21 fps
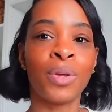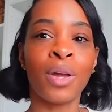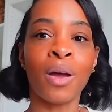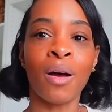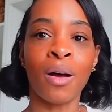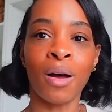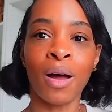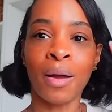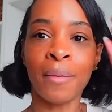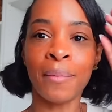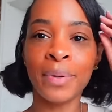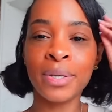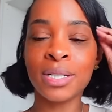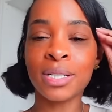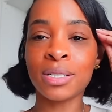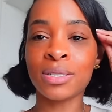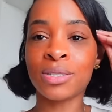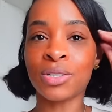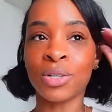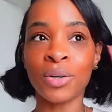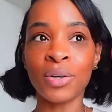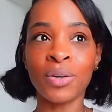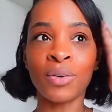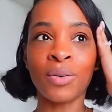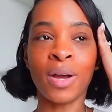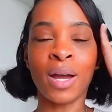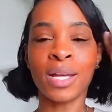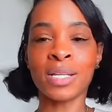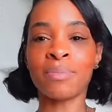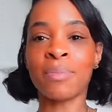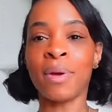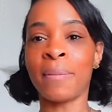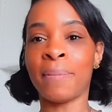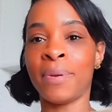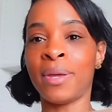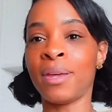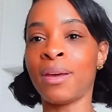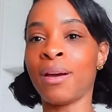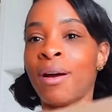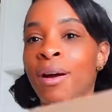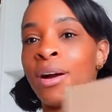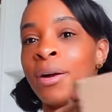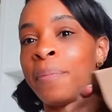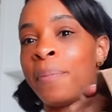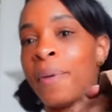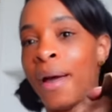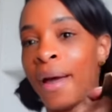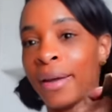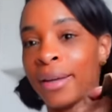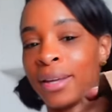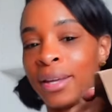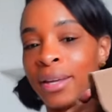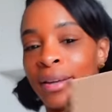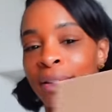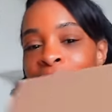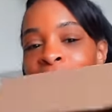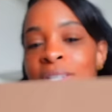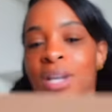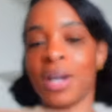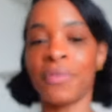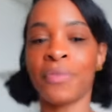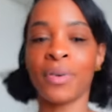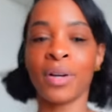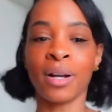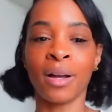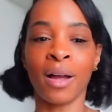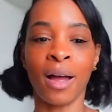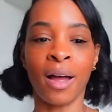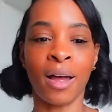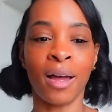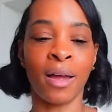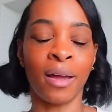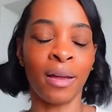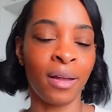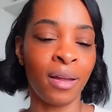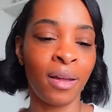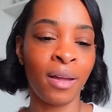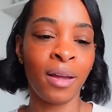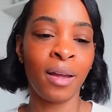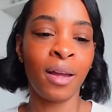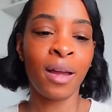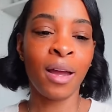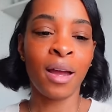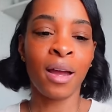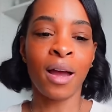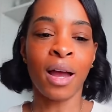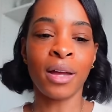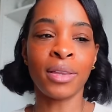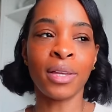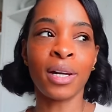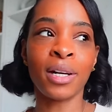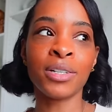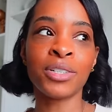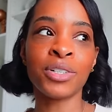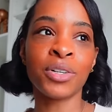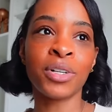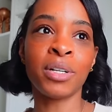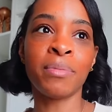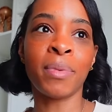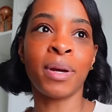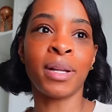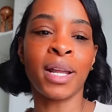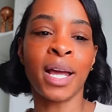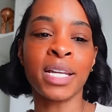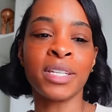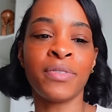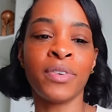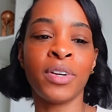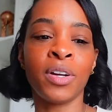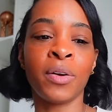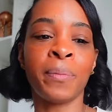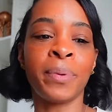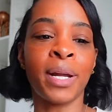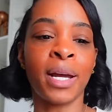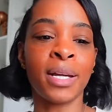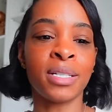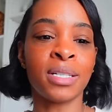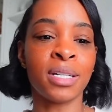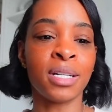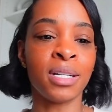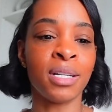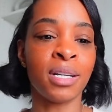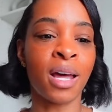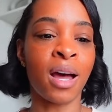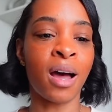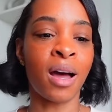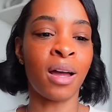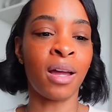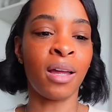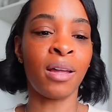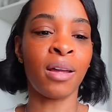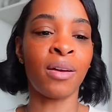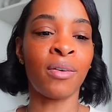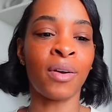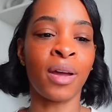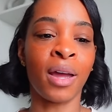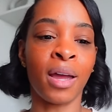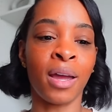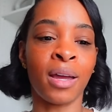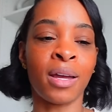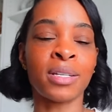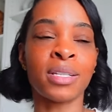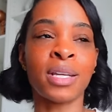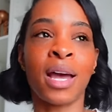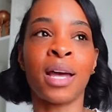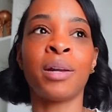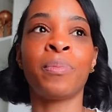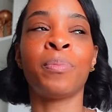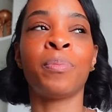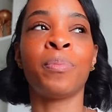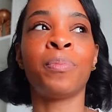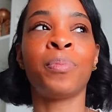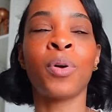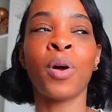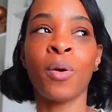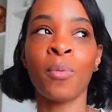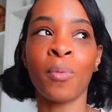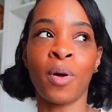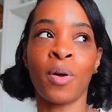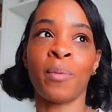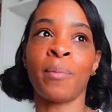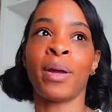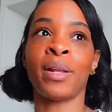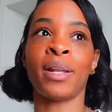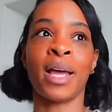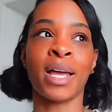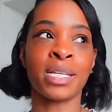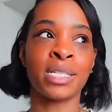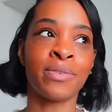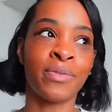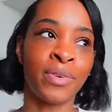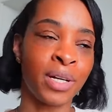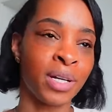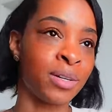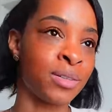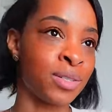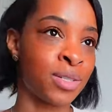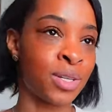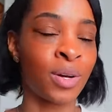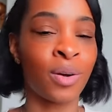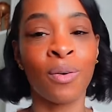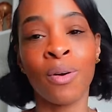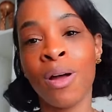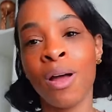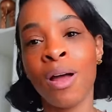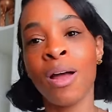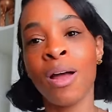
y'all, I meant to show you guys my PR package. I forgot. I thought I showed it in my last video, but I did not. Okay, because I had a promo in my last video. So